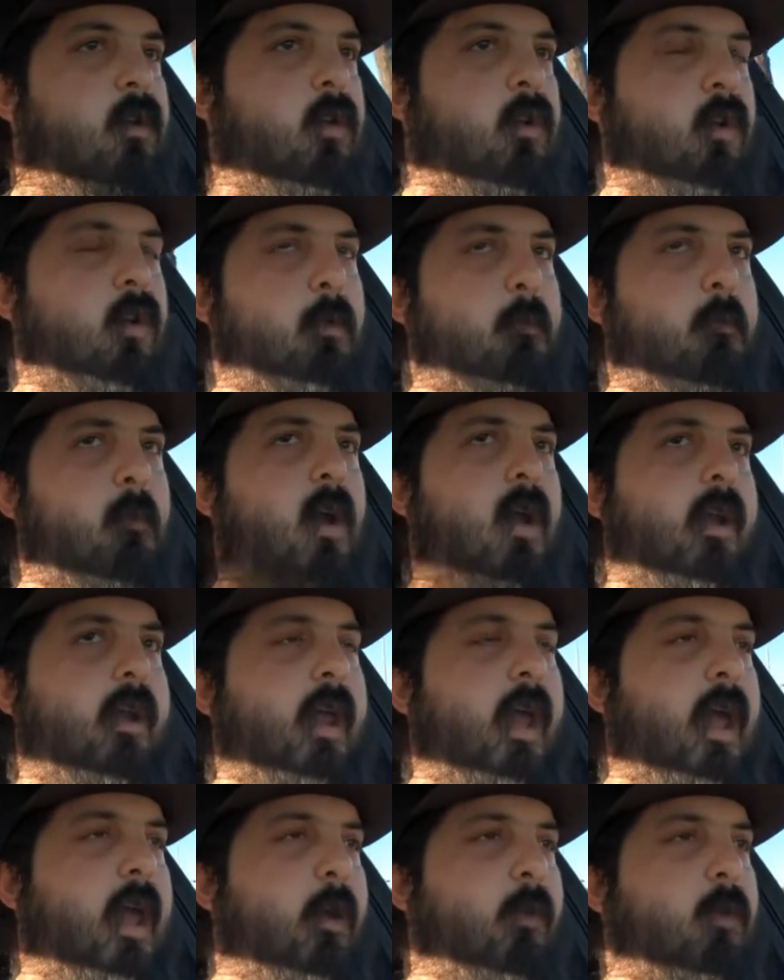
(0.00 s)
or on
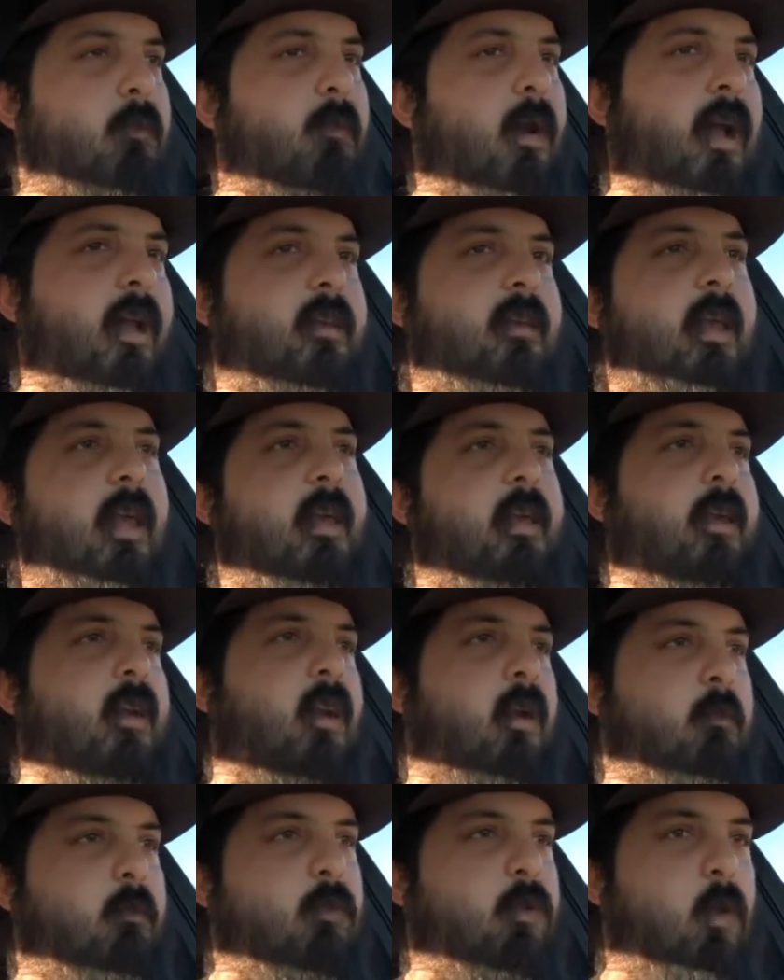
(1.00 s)
Monday, we might take
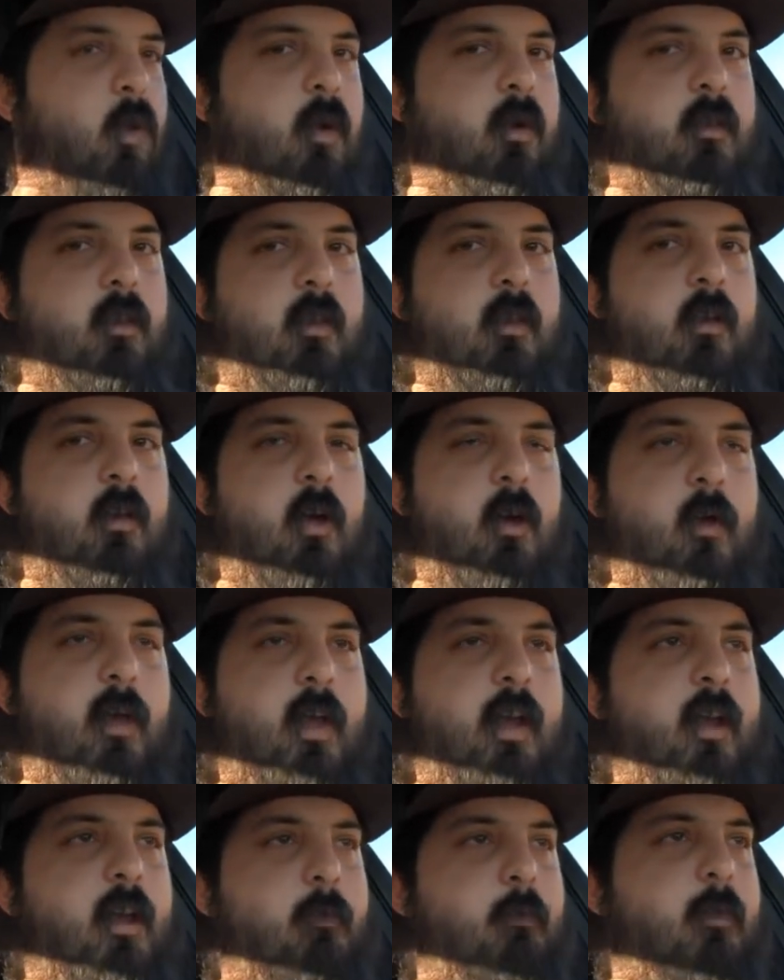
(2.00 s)
it up north and go
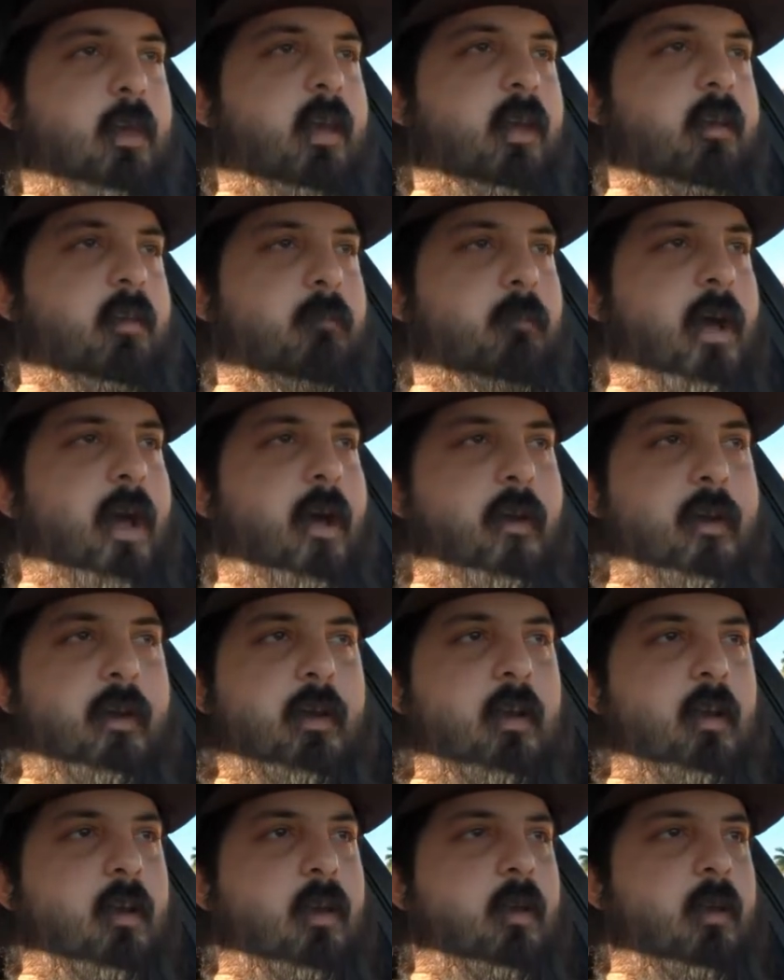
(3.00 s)
hit up Mingus
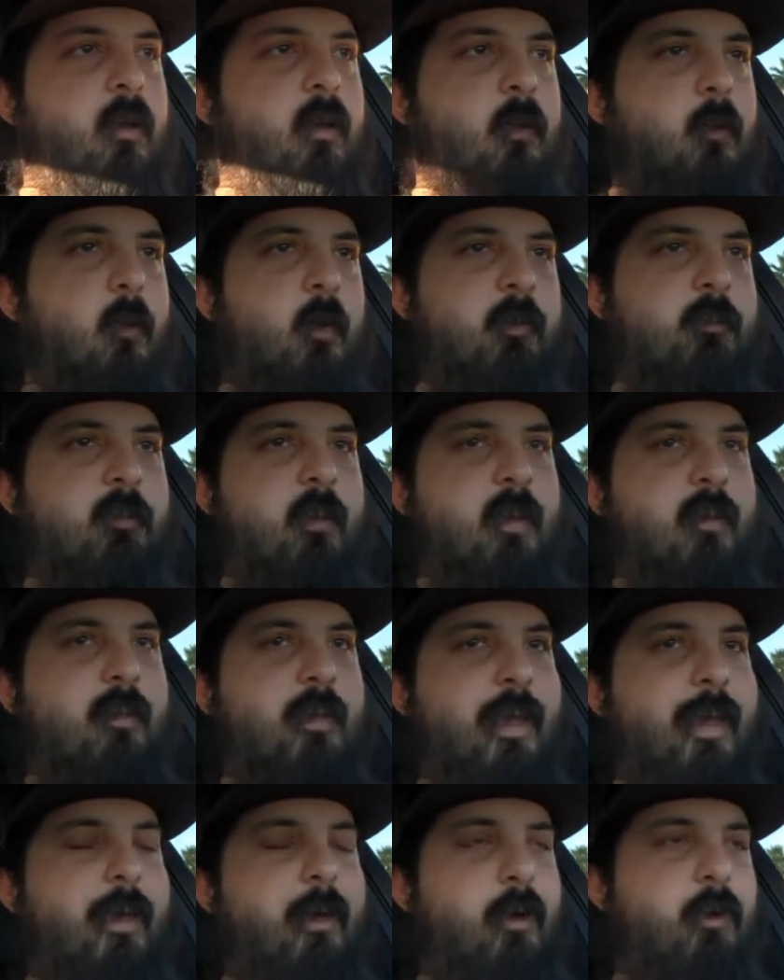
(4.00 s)
Mountain, which is
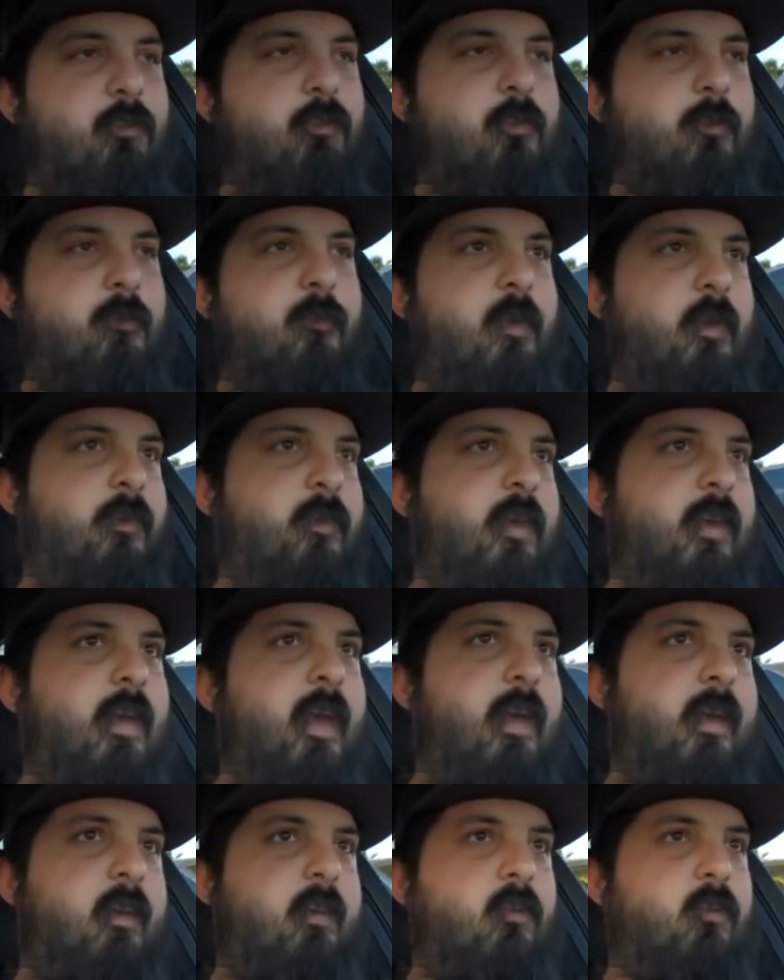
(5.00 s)

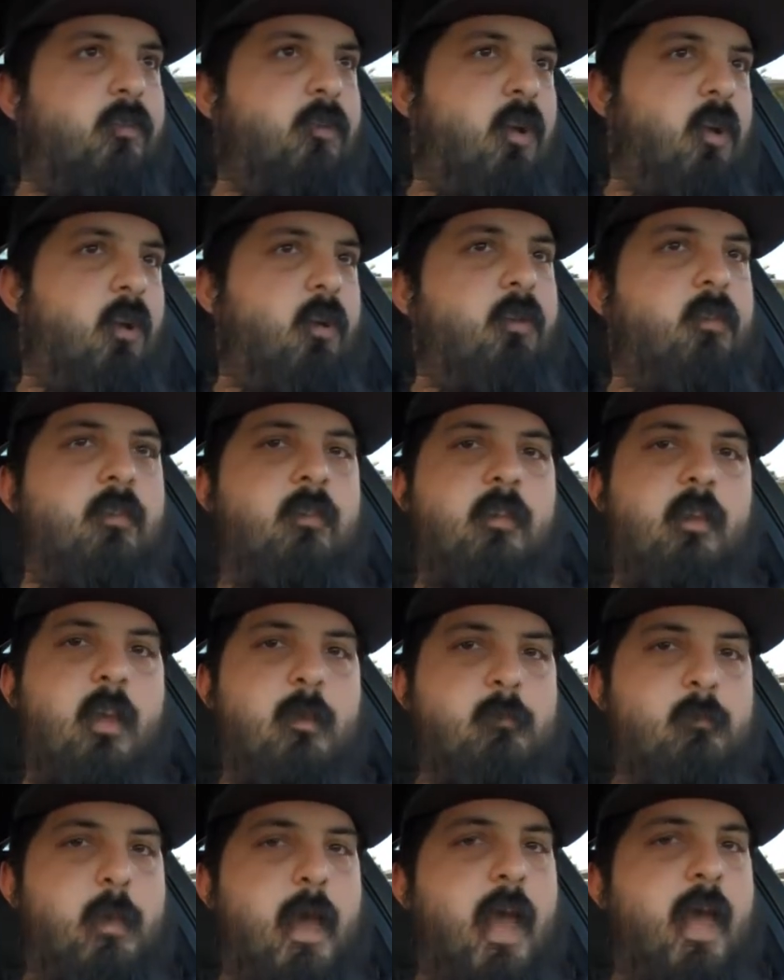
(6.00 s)
158 turns
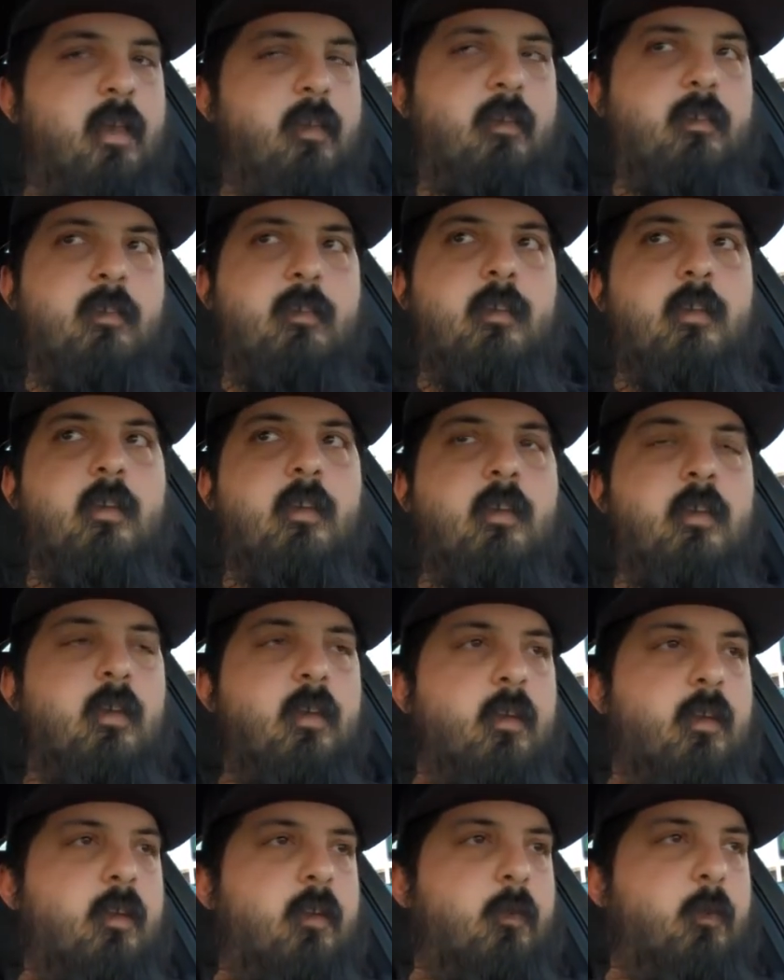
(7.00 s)
and bends
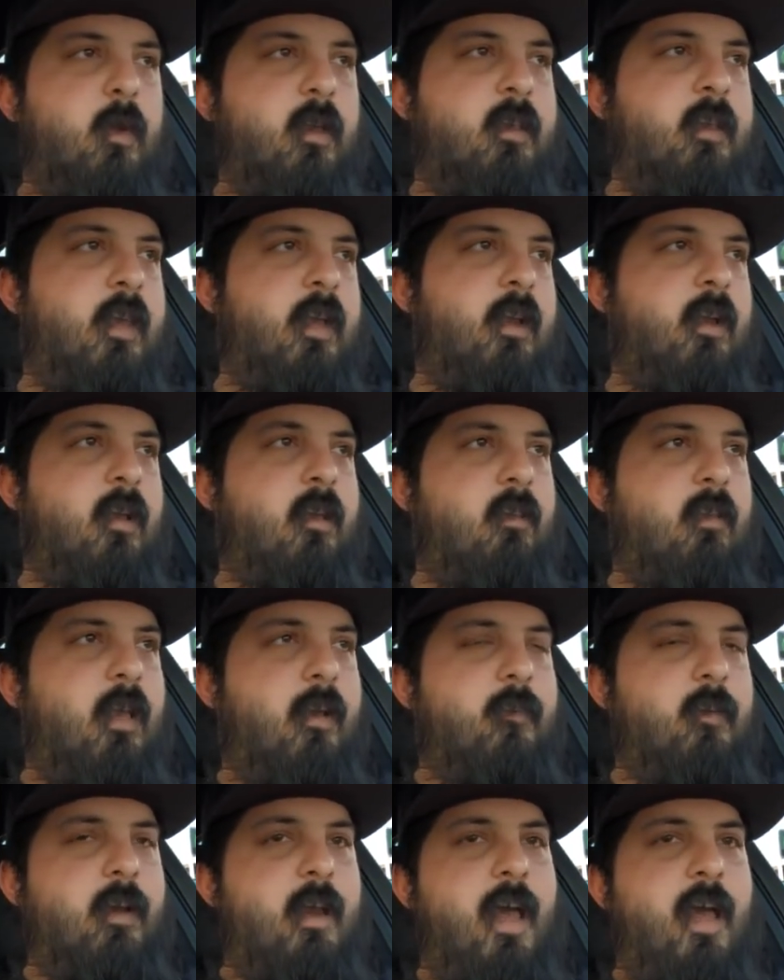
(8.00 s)
within
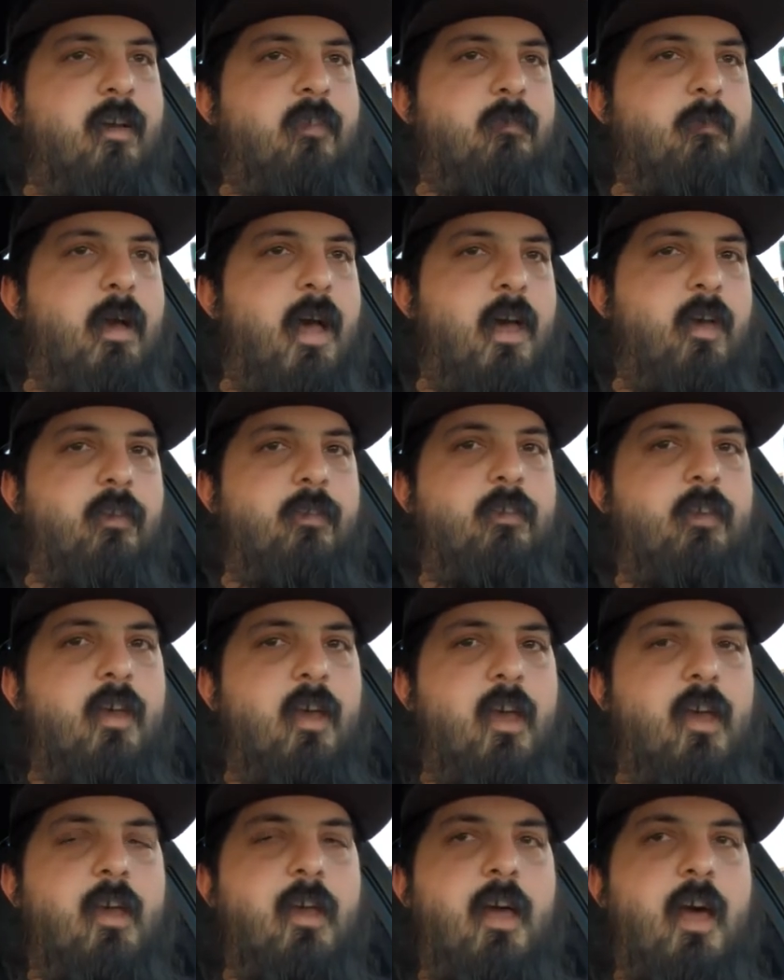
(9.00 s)
11.5 miles
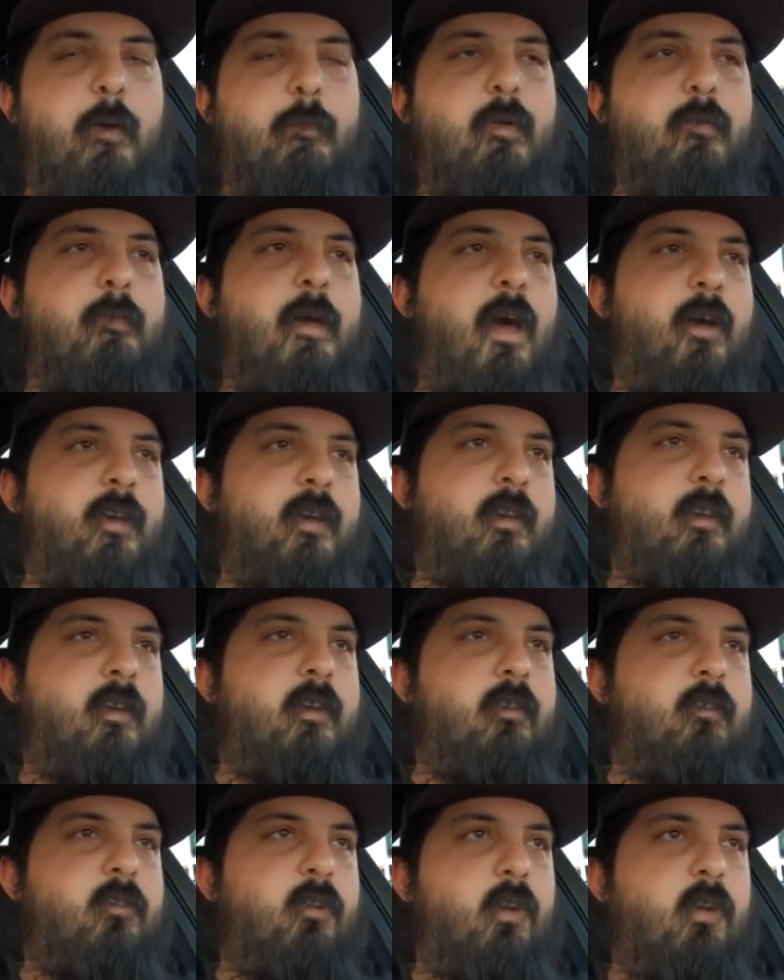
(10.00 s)
up a
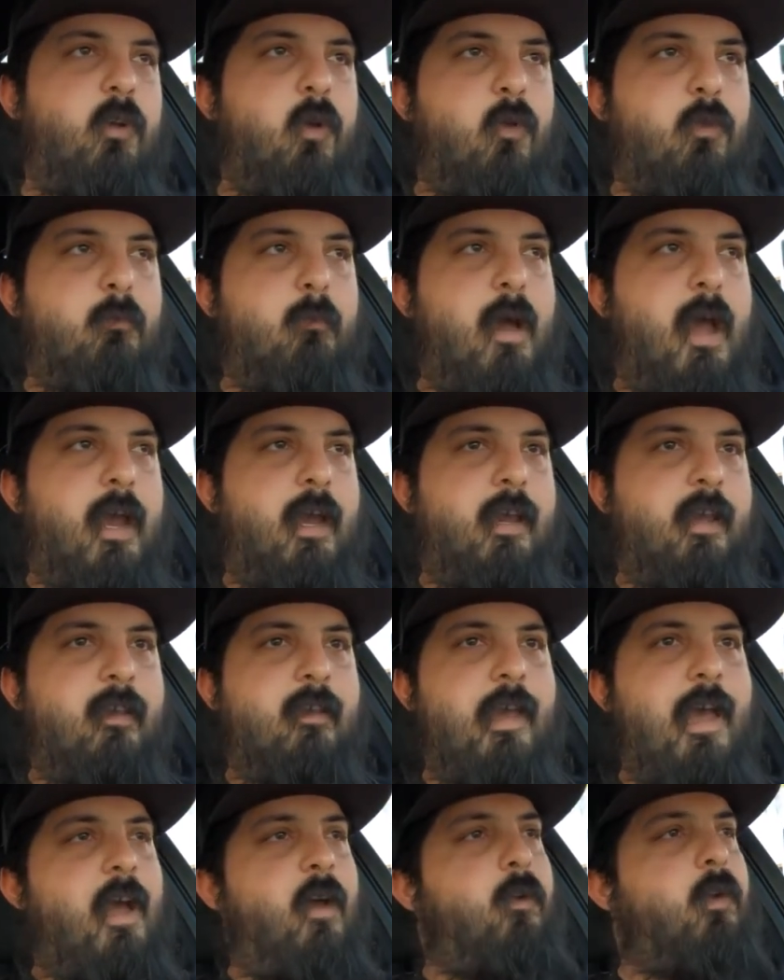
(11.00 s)
mountain to an old
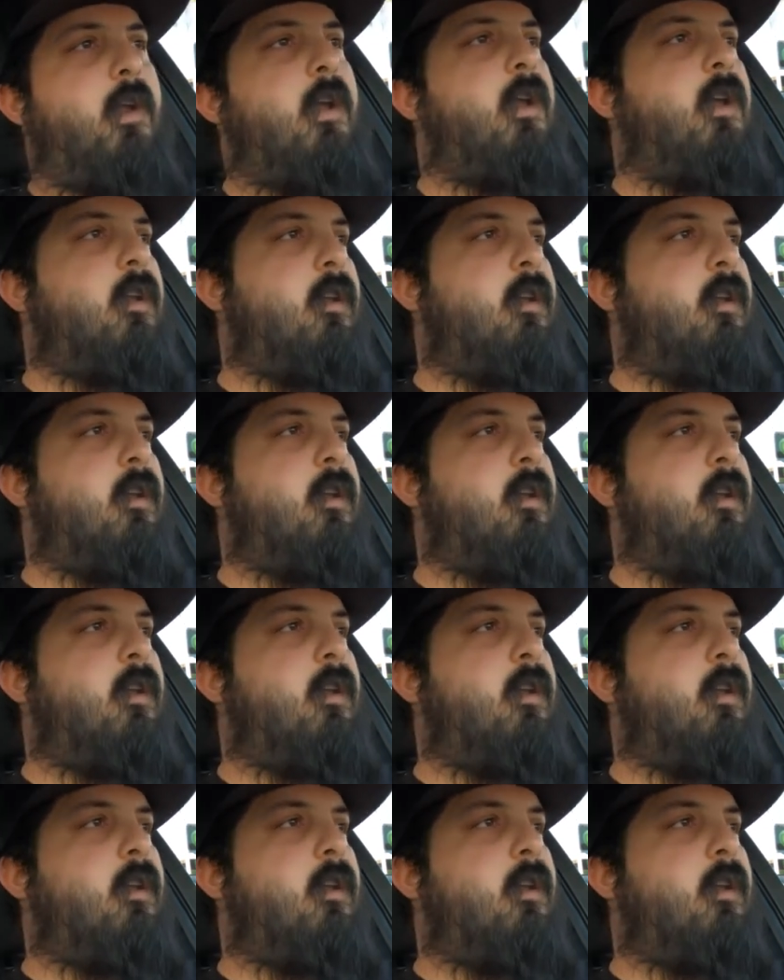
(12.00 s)
mining town.